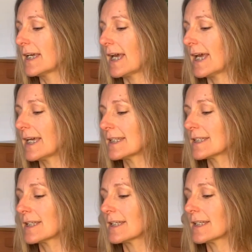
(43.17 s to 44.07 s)
and
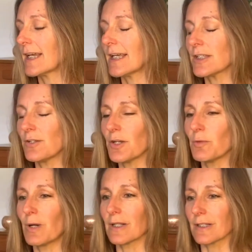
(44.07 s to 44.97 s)
as you know,
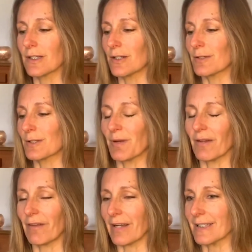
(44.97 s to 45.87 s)
Wild Azure is my
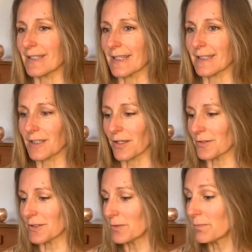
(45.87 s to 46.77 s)
frankincense
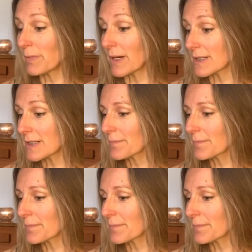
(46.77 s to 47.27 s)
go-to. But